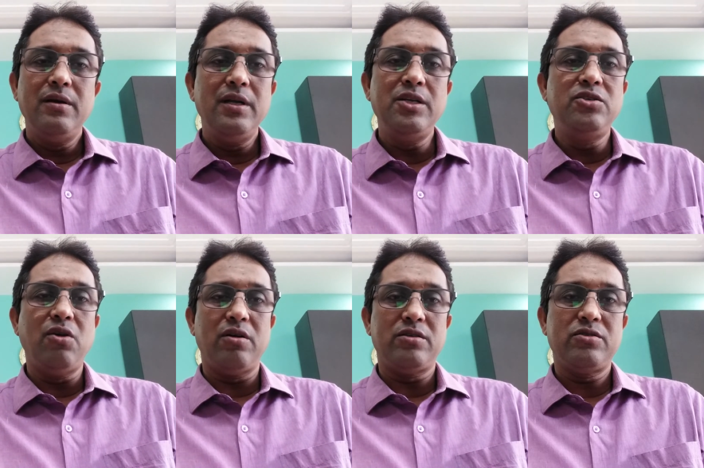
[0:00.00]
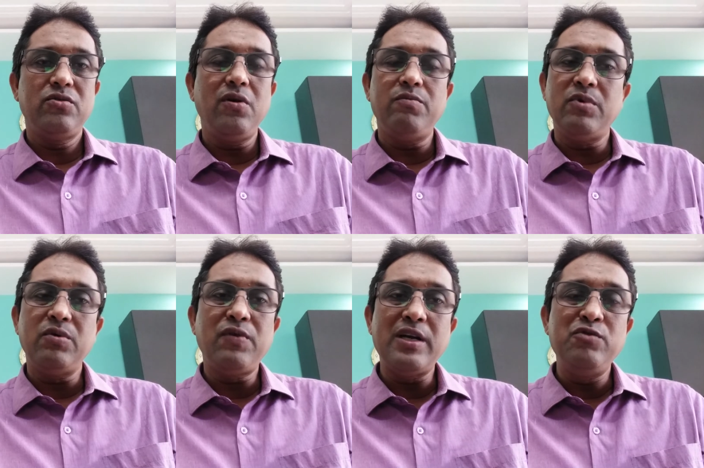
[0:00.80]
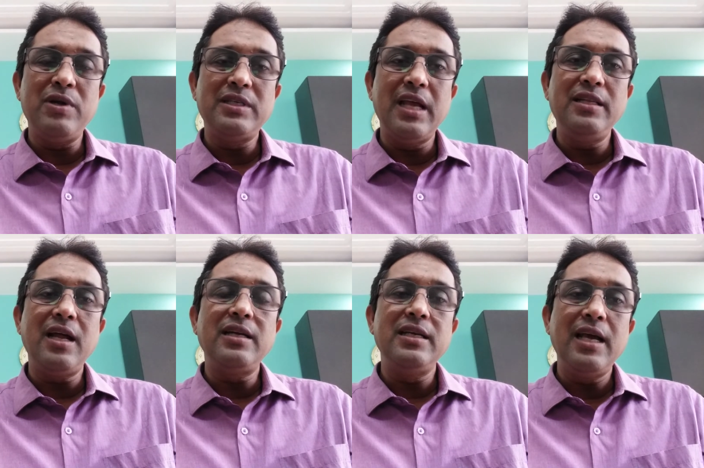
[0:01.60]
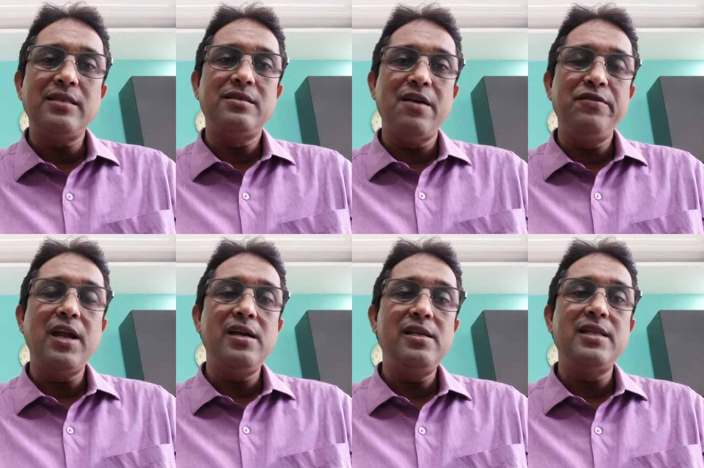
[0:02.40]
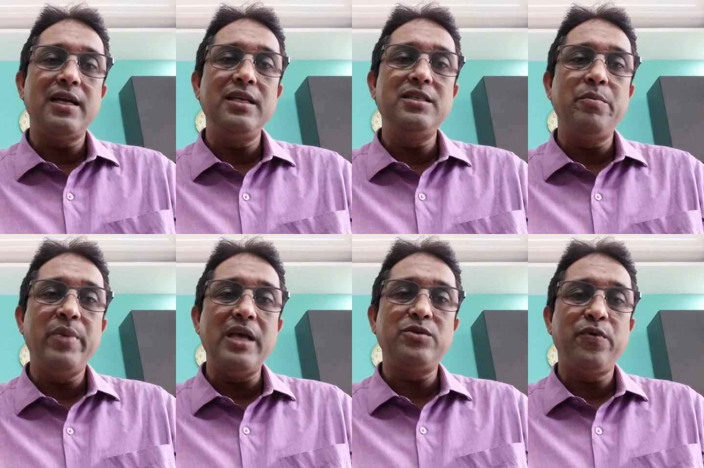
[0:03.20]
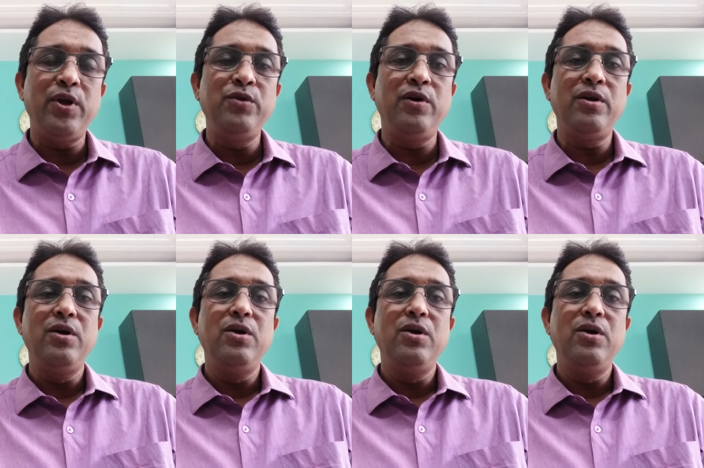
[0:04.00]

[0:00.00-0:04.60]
It is not. So what you are saying, that yes, definitely that is a base for your